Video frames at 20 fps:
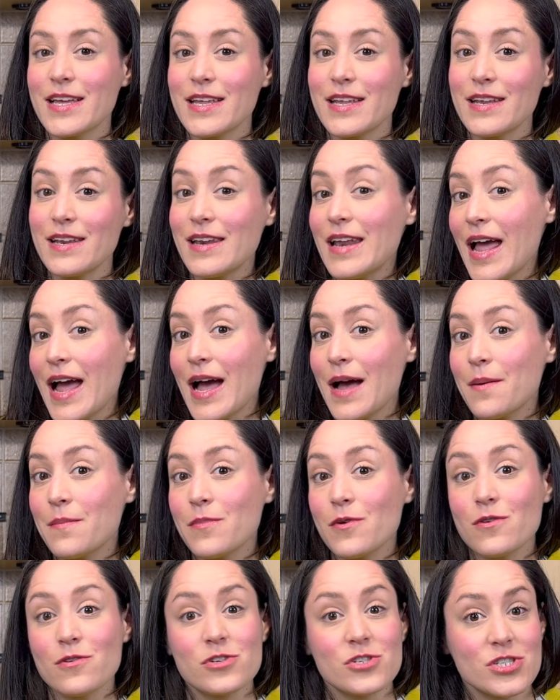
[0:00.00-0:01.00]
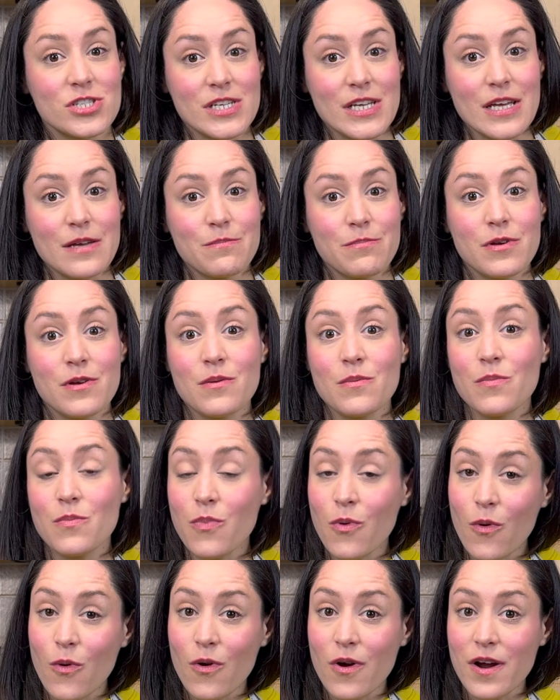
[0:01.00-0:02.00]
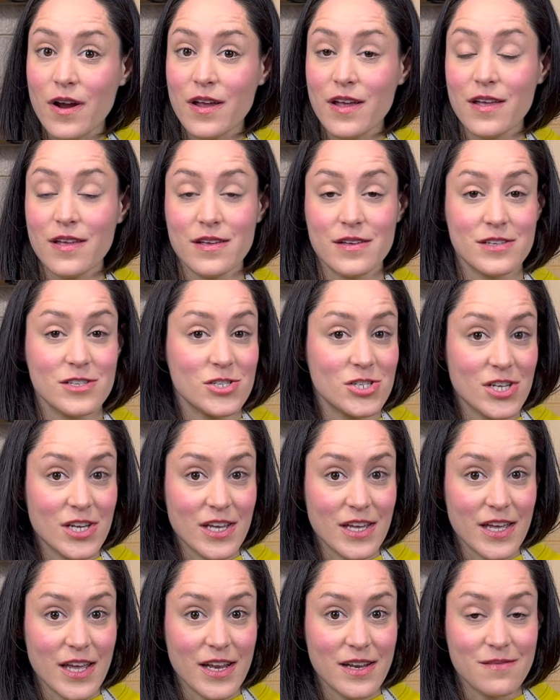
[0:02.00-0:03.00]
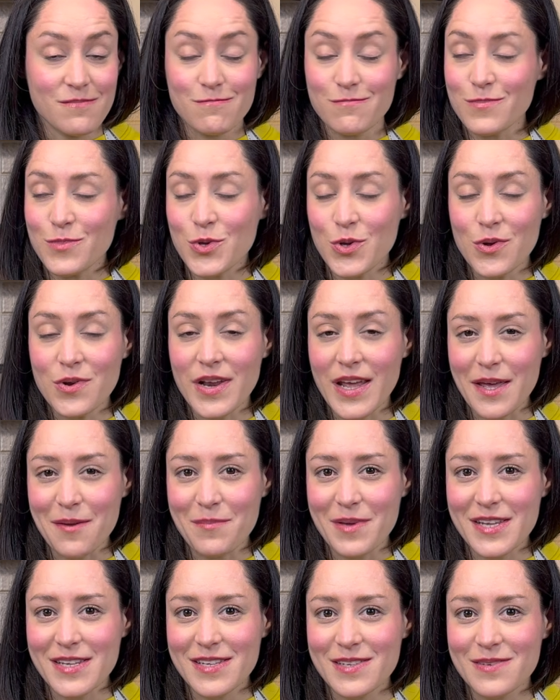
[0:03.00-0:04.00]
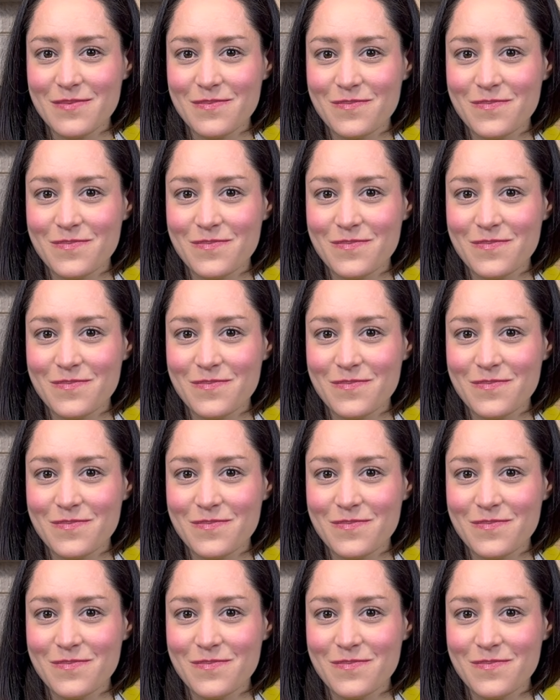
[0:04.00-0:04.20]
lamb or sheep, pork, chicken, you name it.